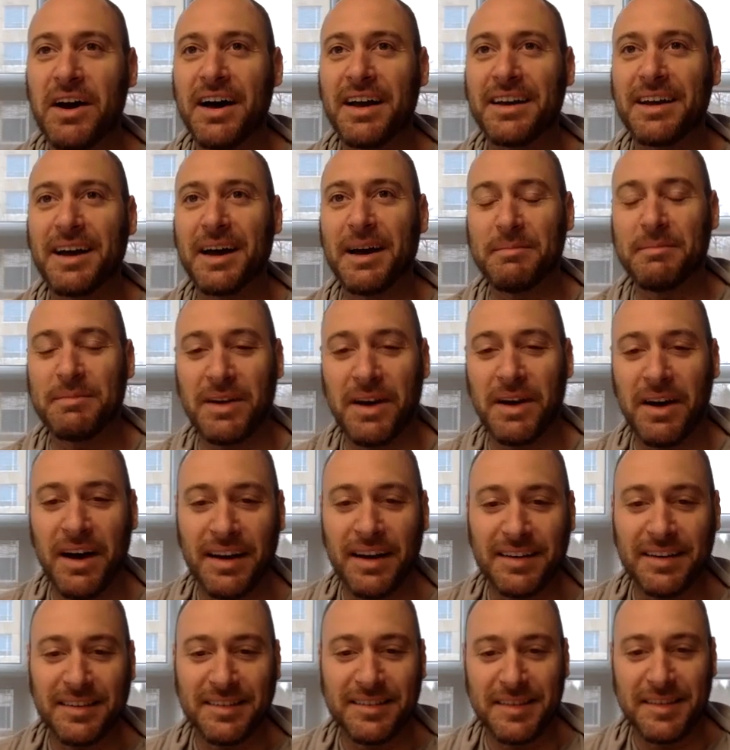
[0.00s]
I'm
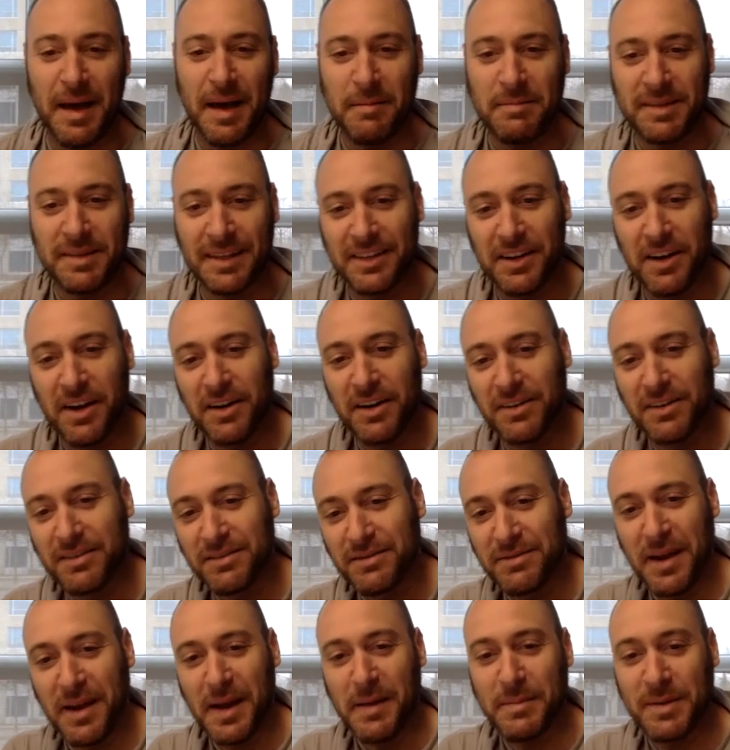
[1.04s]
not Seb Dignard
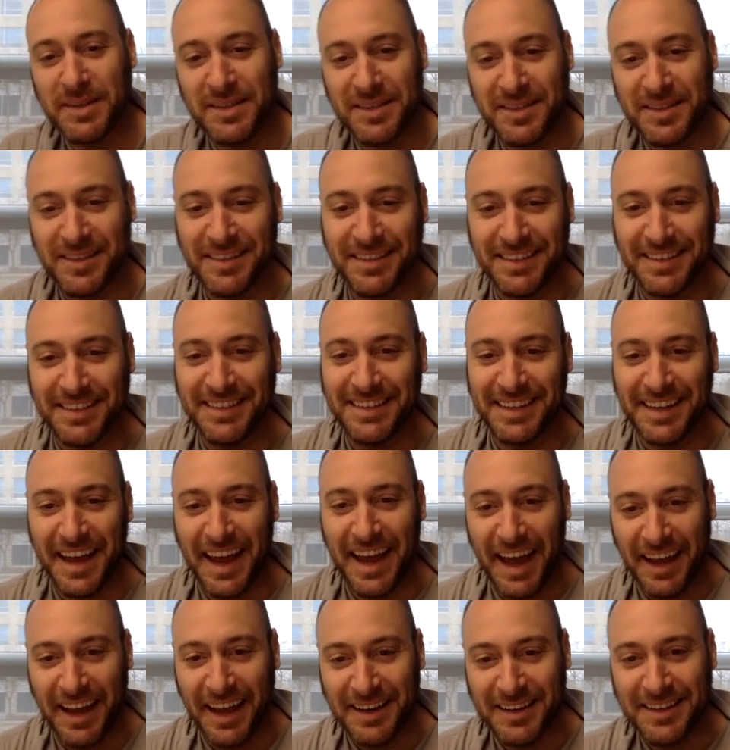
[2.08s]
famous
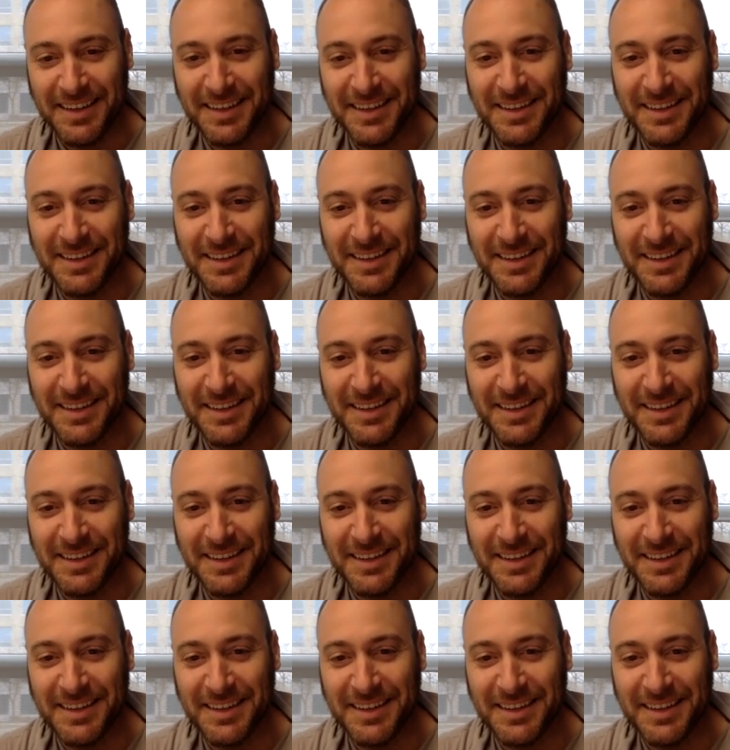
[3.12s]
yet,